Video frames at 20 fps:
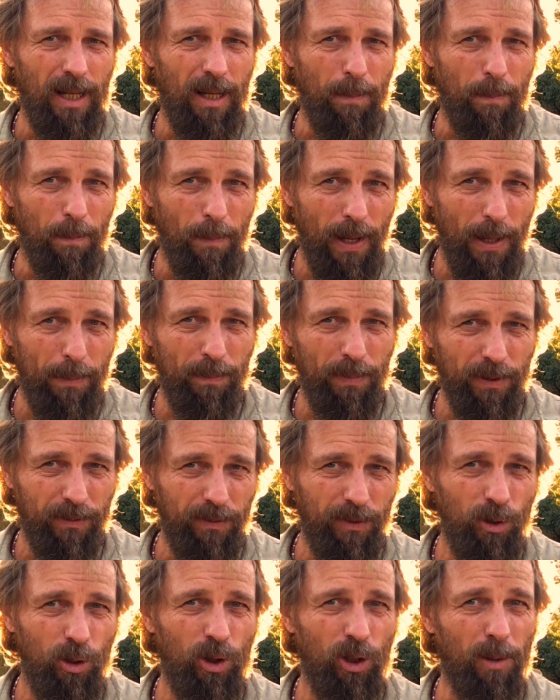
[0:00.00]
map the
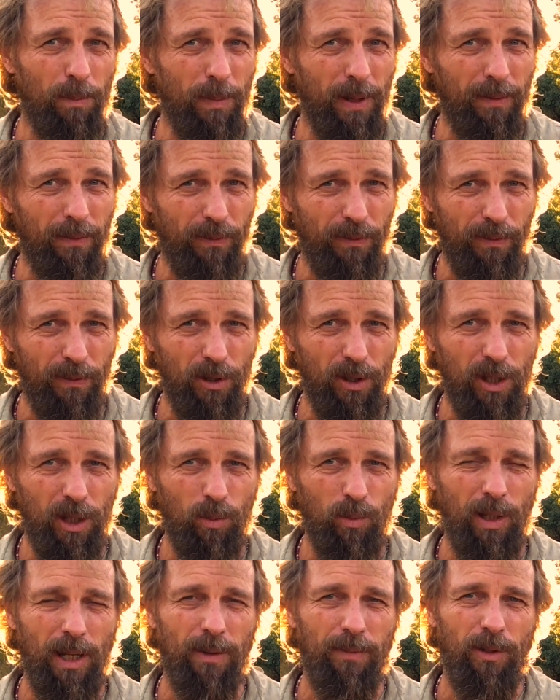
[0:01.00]
future, but
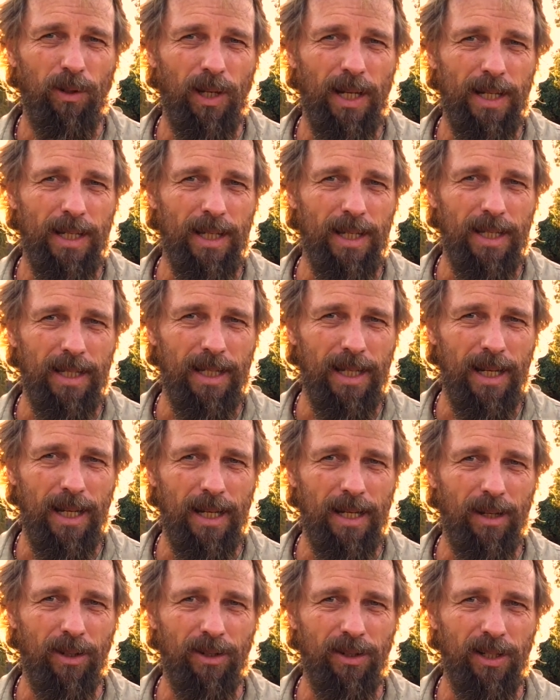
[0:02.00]
first we have to
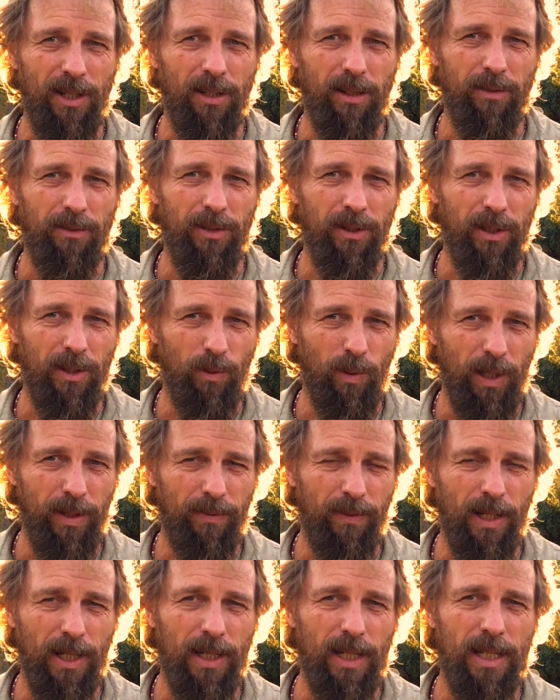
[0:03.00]
understand ourselves, we
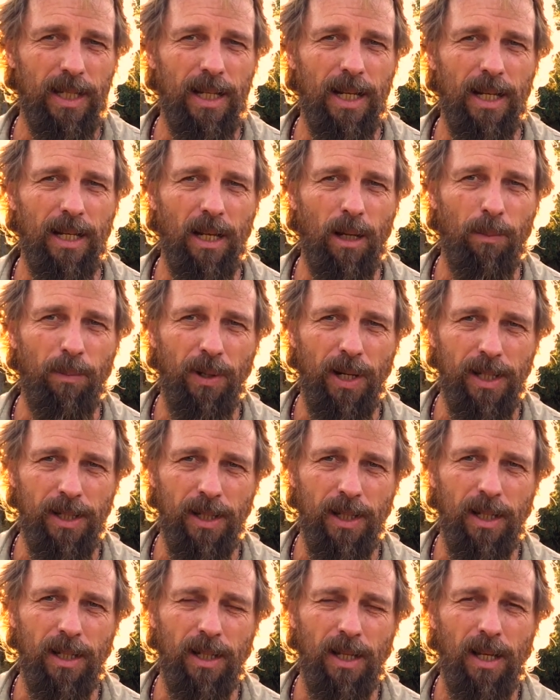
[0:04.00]
have to understand our
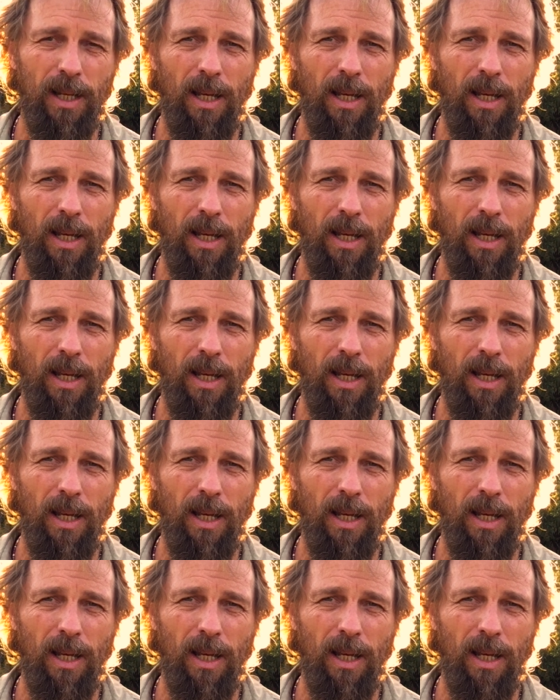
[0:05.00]
present,